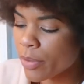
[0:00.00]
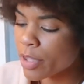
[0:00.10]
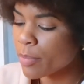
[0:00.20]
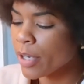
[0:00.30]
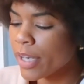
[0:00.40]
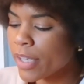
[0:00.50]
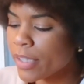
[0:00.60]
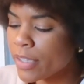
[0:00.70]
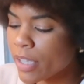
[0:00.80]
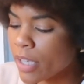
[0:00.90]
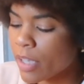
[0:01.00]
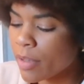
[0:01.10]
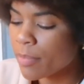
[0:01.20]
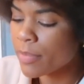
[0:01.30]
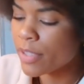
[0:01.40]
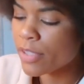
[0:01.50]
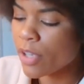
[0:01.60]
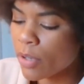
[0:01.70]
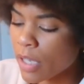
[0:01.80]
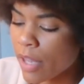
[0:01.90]
with the brand. Um, and
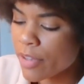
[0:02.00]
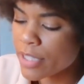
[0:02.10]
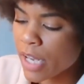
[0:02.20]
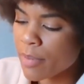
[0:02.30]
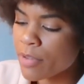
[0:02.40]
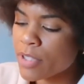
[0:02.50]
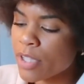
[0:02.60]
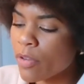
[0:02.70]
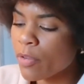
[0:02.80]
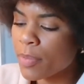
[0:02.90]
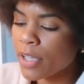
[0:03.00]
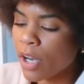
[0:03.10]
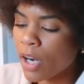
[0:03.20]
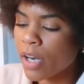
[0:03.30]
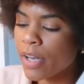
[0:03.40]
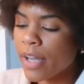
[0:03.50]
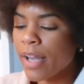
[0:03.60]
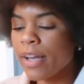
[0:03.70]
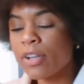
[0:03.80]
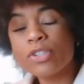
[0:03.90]
so a lot of the time I'll send over PR,
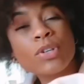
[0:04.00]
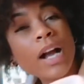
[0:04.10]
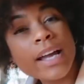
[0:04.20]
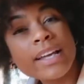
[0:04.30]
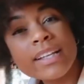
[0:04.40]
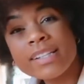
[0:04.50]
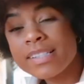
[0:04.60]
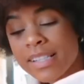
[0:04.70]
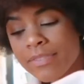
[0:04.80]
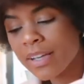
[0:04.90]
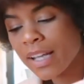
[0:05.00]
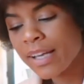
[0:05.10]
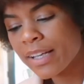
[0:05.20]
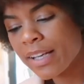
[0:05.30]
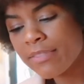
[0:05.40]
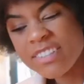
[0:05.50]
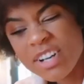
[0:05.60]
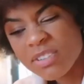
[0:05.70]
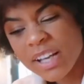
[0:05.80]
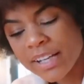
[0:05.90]
I'll try it, see if I like it,
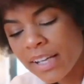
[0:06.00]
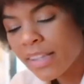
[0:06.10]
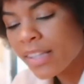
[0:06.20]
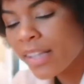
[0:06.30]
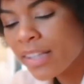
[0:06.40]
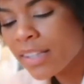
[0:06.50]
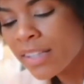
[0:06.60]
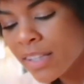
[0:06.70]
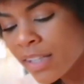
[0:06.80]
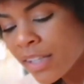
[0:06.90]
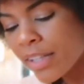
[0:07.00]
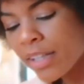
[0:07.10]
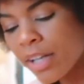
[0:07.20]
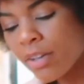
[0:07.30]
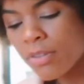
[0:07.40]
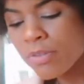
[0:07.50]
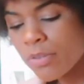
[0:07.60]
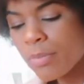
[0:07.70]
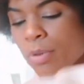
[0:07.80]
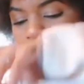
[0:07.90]
don't like it, then, you know,
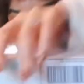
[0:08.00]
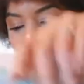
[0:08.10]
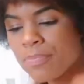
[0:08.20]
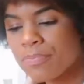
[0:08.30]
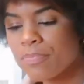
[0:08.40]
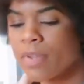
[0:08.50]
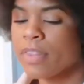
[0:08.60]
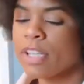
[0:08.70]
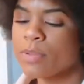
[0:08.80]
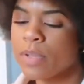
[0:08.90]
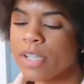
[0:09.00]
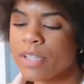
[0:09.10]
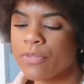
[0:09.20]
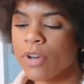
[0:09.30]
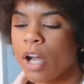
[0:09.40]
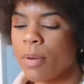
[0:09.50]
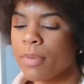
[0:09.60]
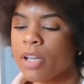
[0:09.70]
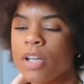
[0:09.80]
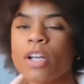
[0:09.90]
we move on. But this one is
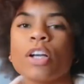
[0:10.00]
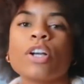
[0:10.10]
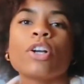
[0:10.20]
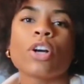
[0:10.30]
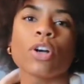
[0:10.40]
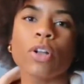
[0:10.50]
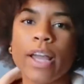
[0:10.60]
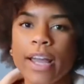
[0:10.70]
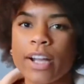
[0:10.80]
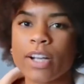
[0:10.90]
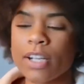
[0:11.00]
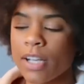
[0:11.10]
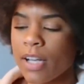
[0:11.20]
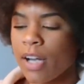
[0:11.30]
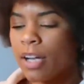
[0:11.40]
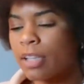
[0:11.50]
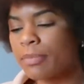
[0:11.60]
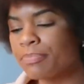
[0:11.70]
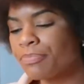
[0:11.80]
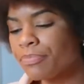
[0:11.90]
from Girl Hair.
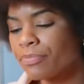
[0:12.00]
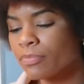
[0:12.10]
Um,